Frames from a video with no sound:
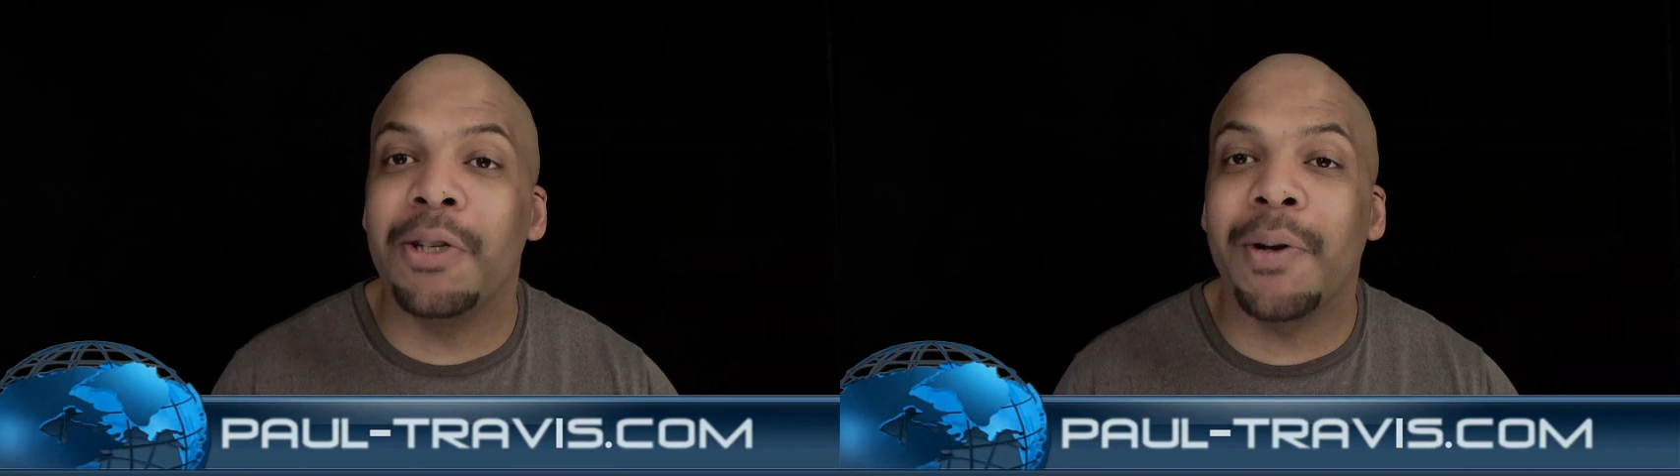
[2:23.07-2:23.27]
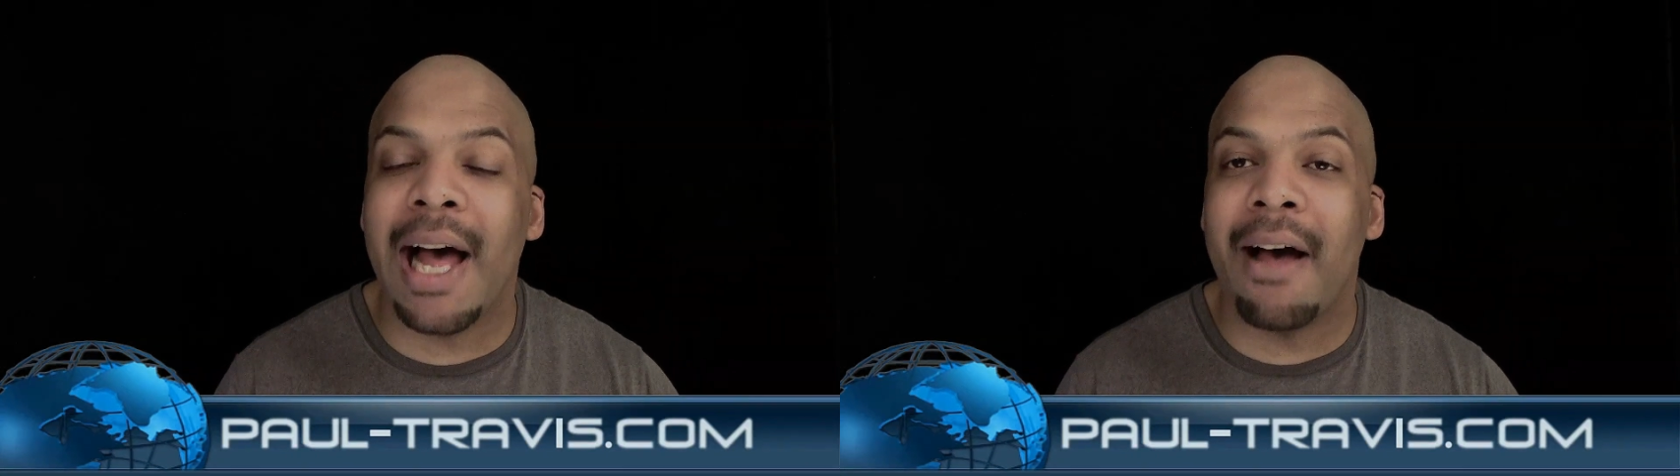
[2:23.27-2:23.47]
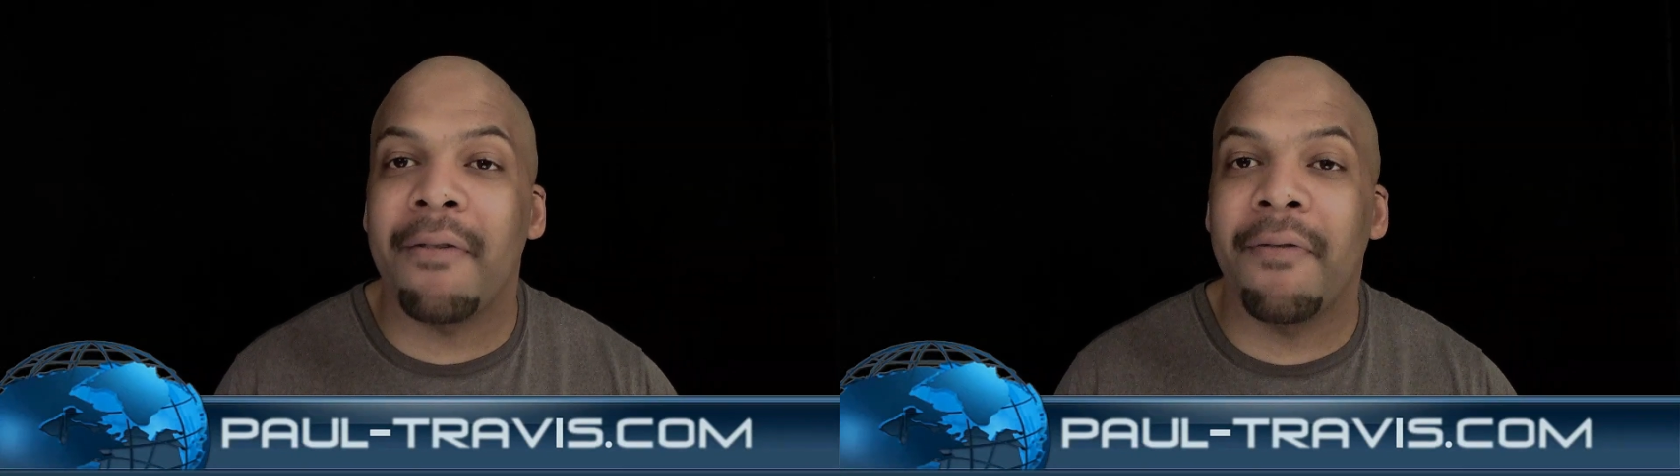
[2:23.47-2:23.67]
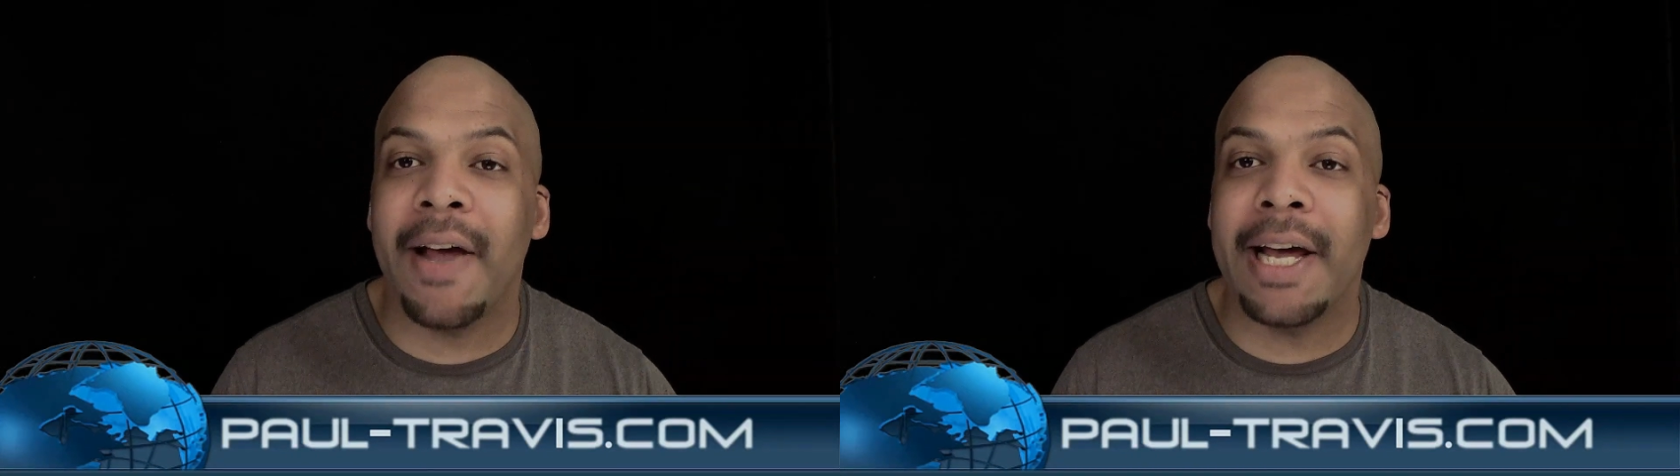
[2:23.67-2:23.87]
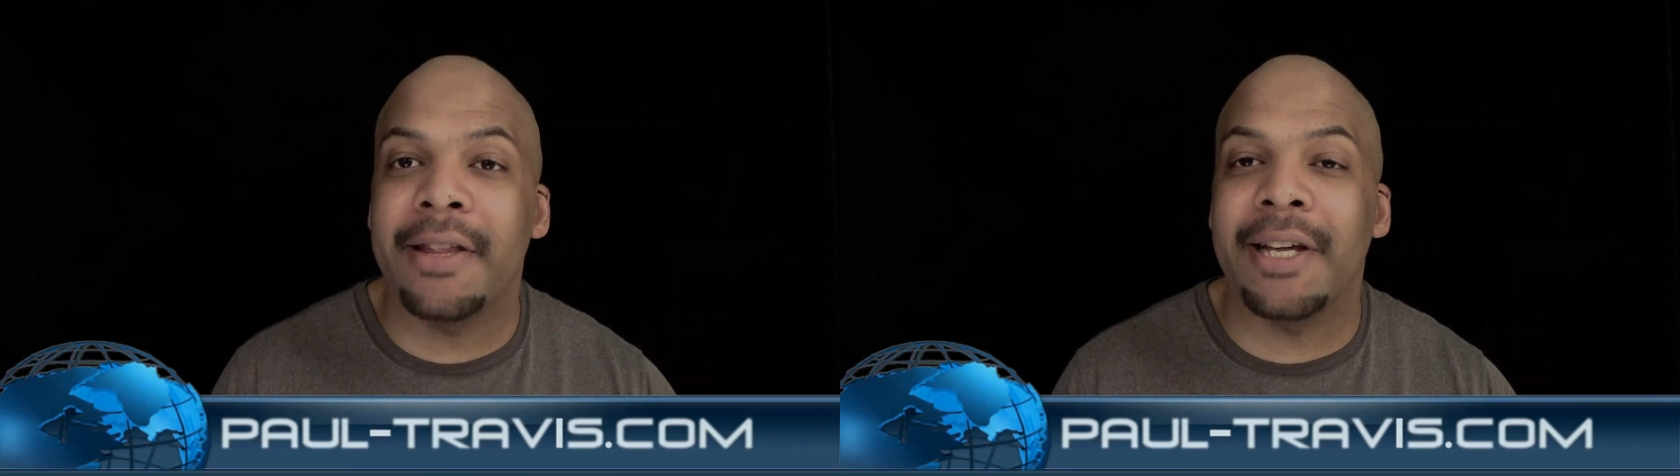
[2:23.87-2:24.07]
you can have
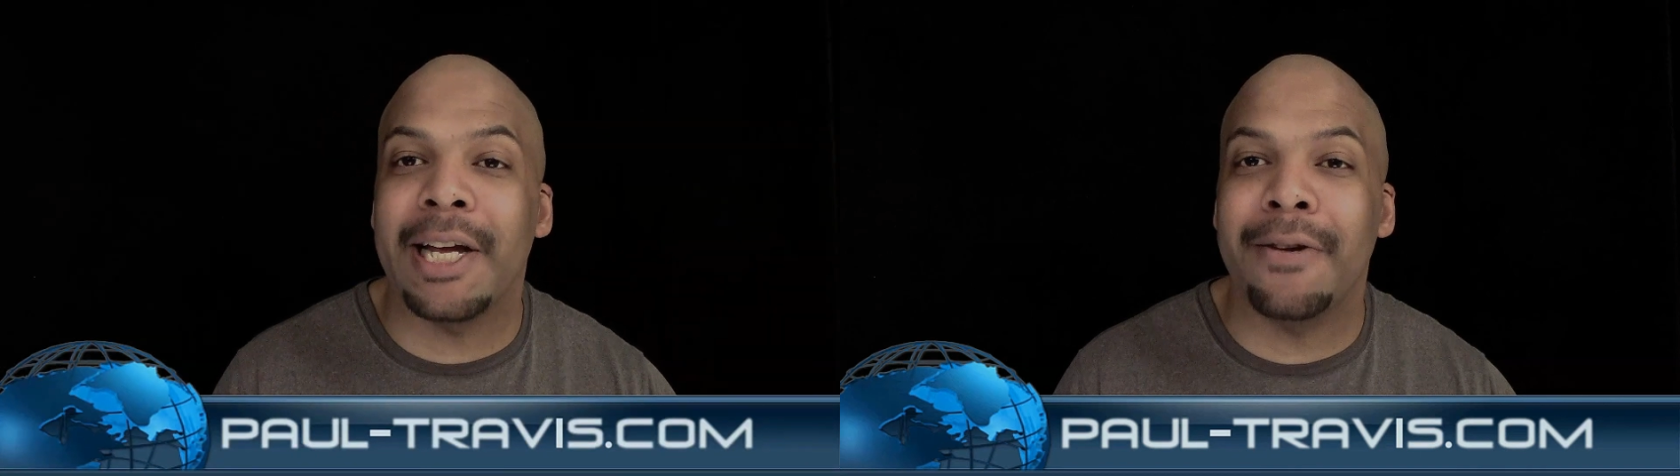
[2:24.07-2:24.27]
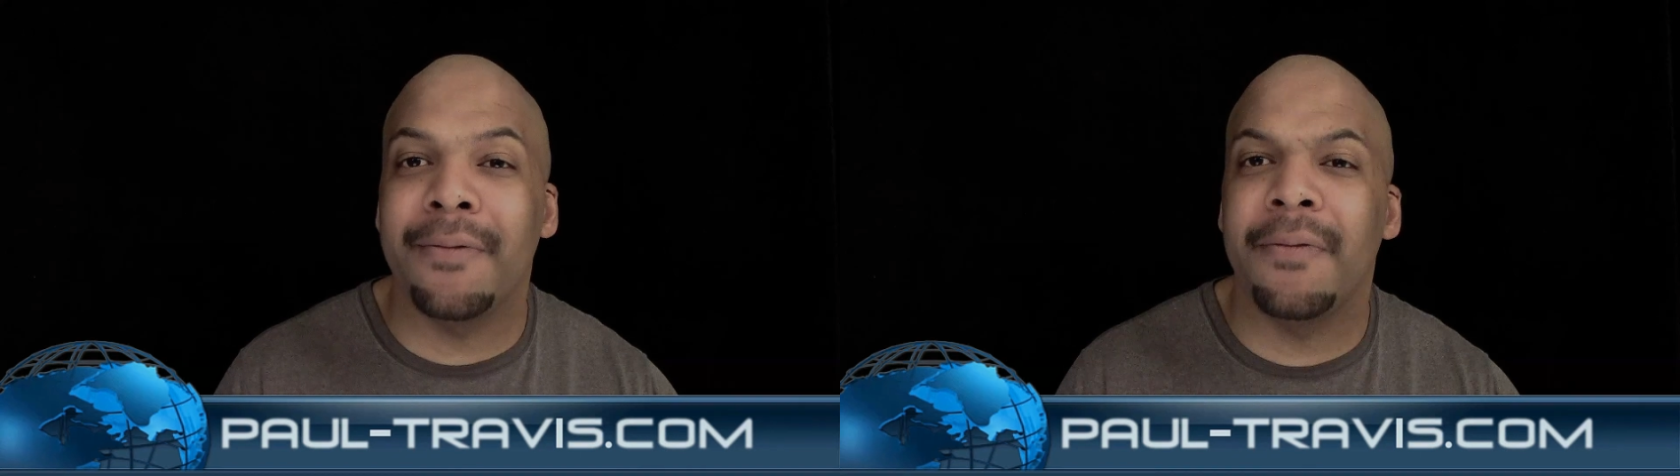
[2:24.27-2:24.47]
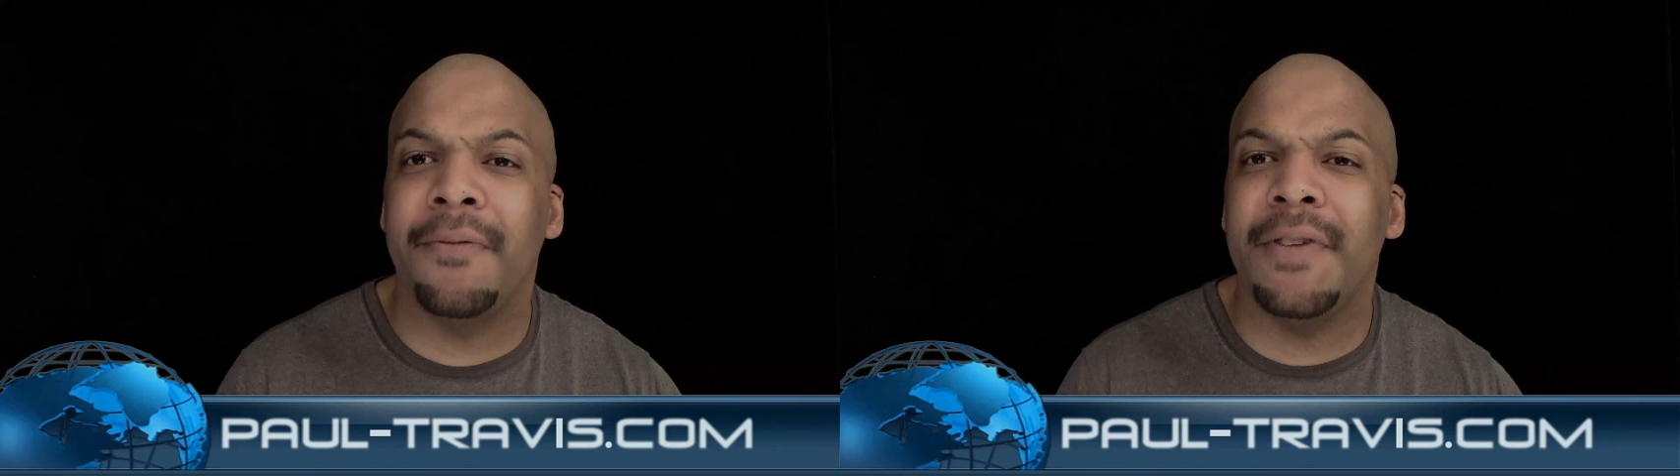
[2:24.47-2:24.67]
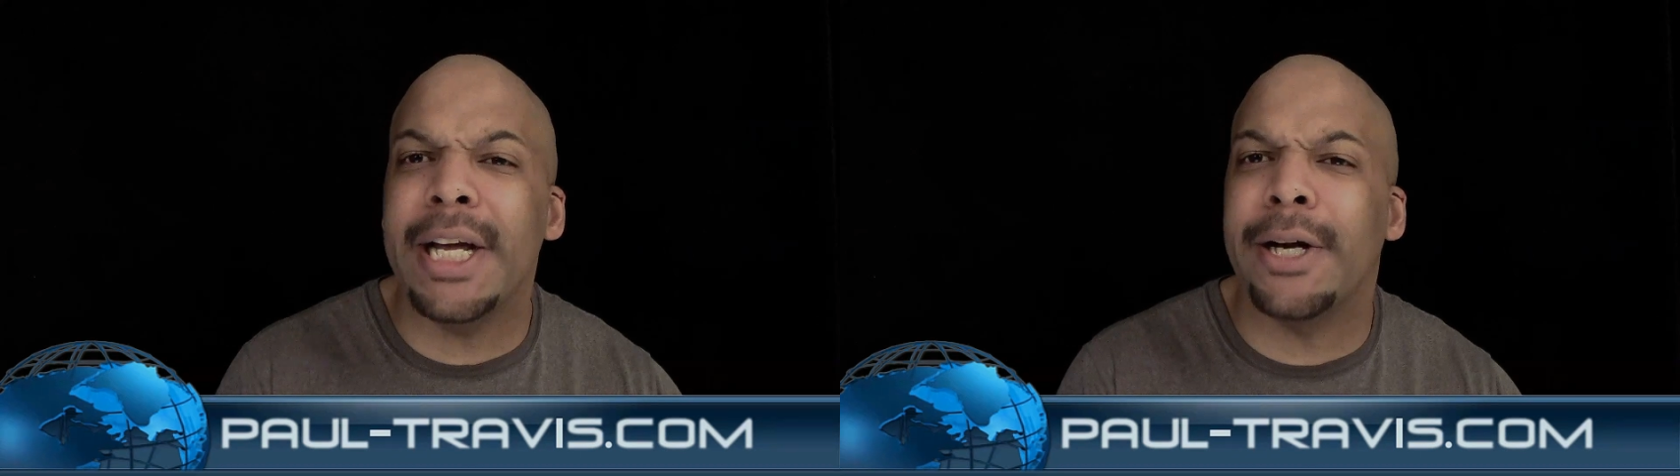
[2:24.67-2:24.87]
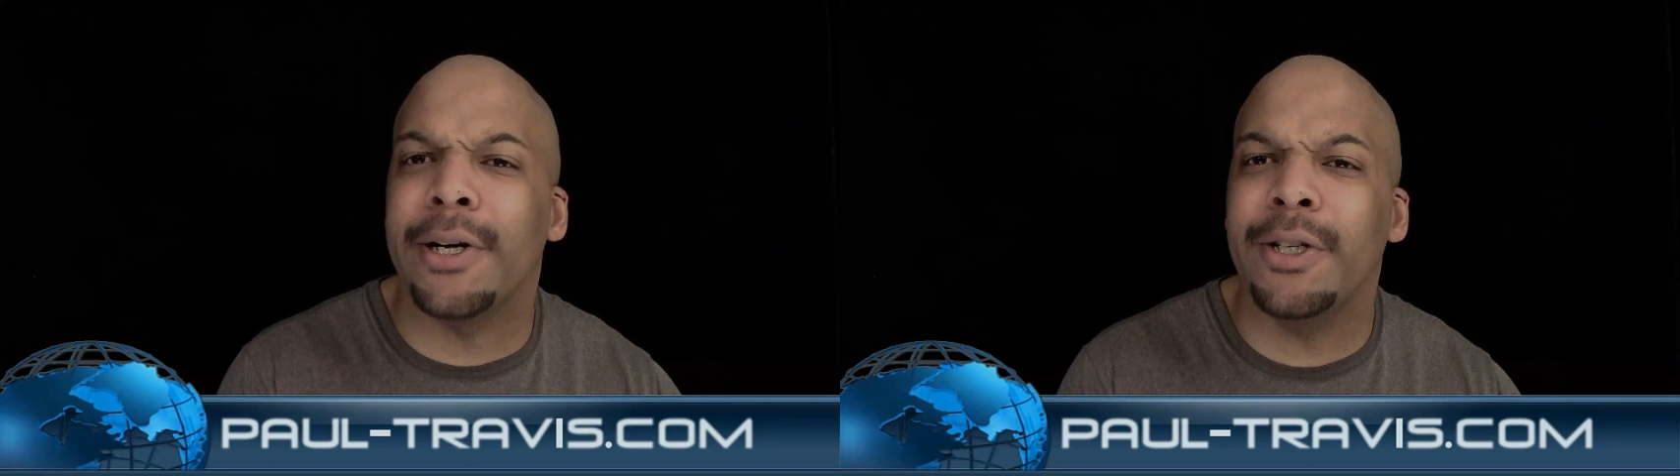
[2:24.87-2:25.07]
faith in fear.